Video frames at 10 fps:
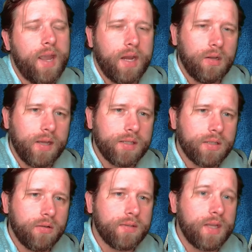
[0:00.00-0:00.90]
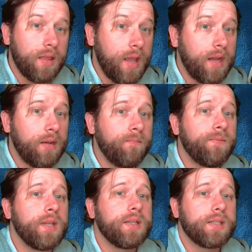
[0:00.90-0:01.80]
analyze those and then
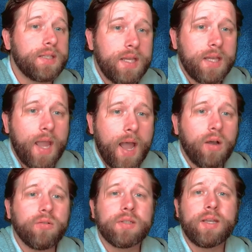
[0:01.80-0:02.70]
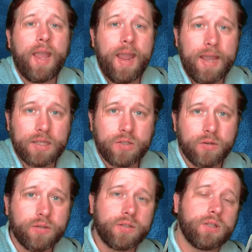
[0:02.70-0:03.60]
seek out
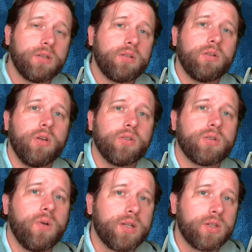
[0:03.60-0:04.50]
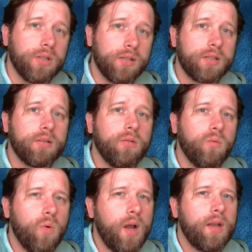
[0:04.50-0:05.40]
answers to those questions.
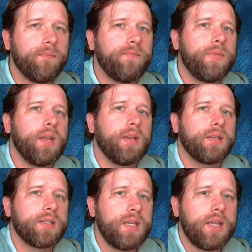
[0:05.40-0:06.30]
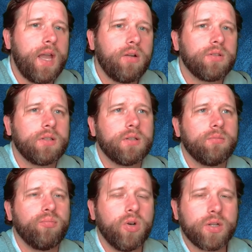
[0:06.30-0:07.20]
What they uh, seek out uh,
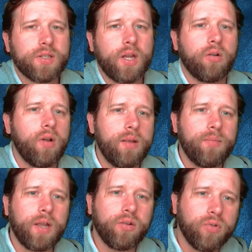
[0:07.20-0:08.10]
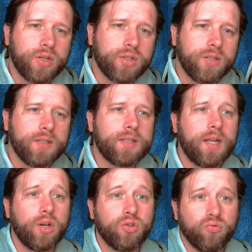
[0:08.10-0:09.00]
books that are written by Christians
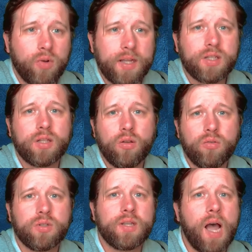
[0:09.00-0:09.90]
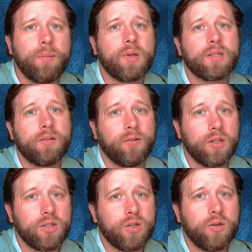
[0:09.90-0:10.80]
that address those topics of
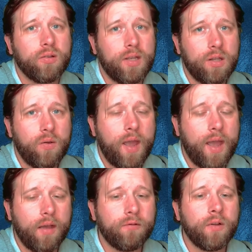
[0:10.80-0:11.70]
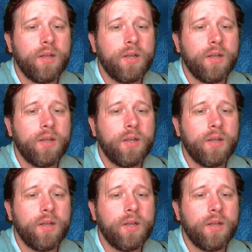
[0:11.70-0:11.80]
concern that you have